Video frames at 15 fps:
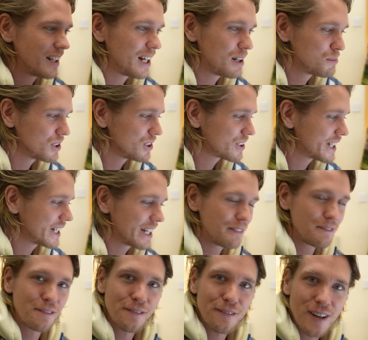and we're looking
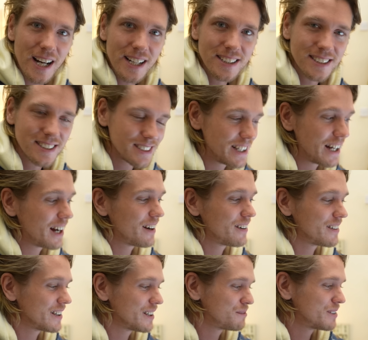in France
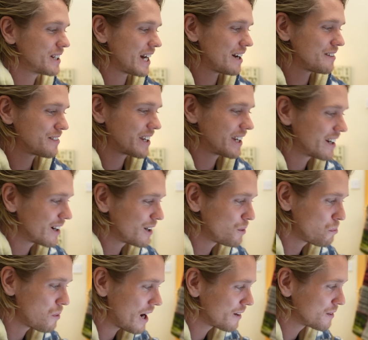now, and we have here a
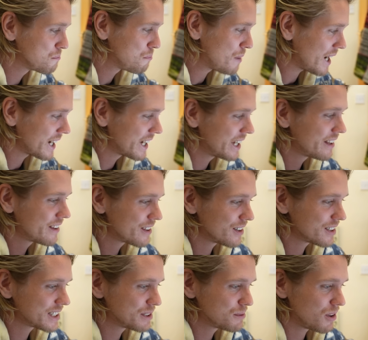Warren Pahi
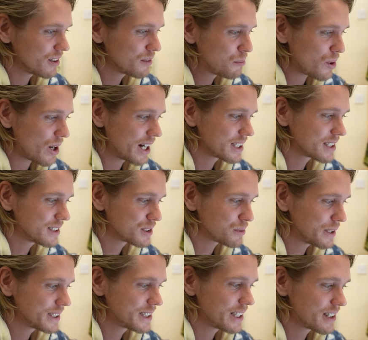31 priced at
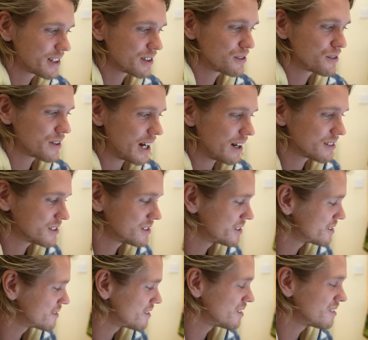22,000
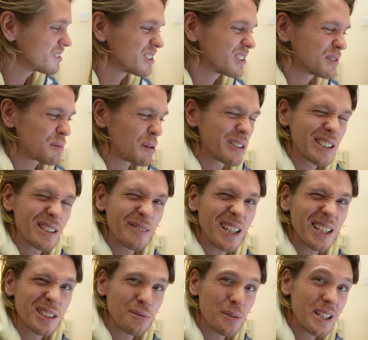euros. It's probably going to be
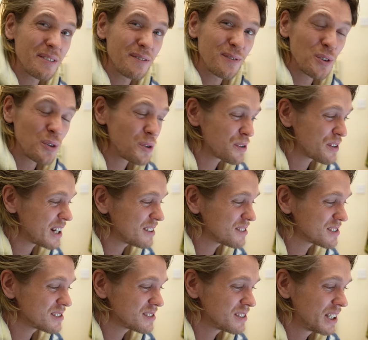like
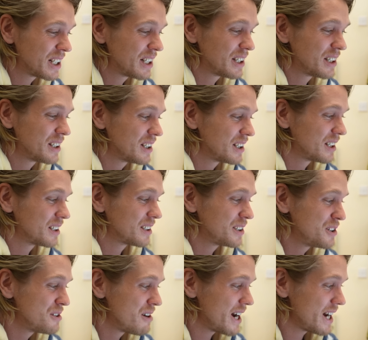24,000
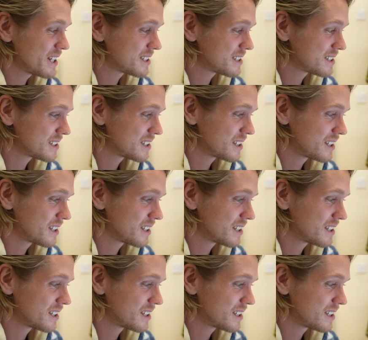US.